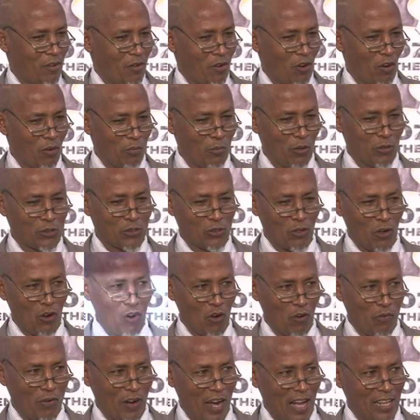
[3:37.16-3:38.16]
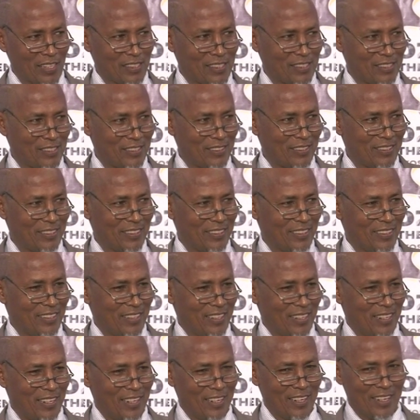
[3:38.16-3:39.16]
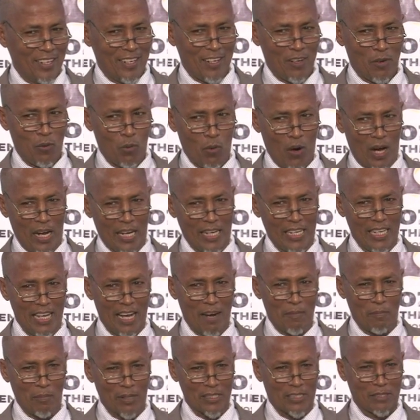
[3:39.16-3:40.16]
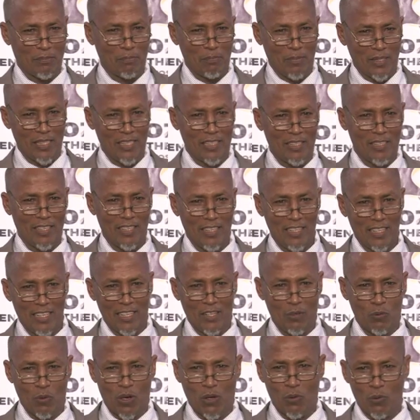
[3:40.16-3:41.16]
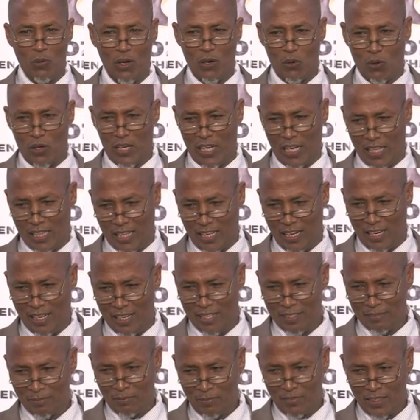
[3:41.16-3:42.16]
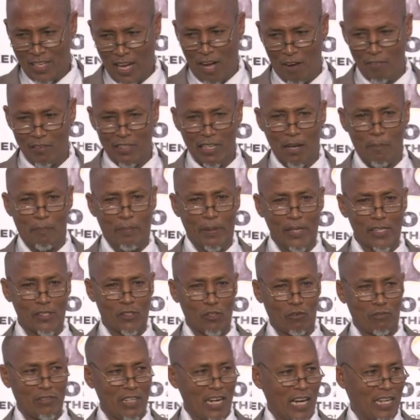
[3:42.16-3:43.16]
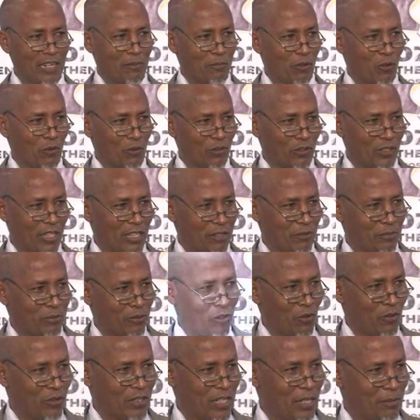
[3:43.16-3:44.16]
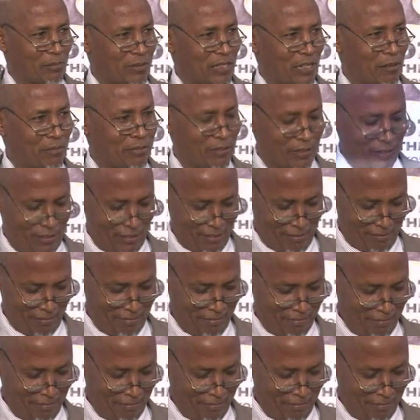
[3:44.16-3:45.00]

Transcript: almost all of us who are here must be, in one way or another, having a piece of the animal on themselves.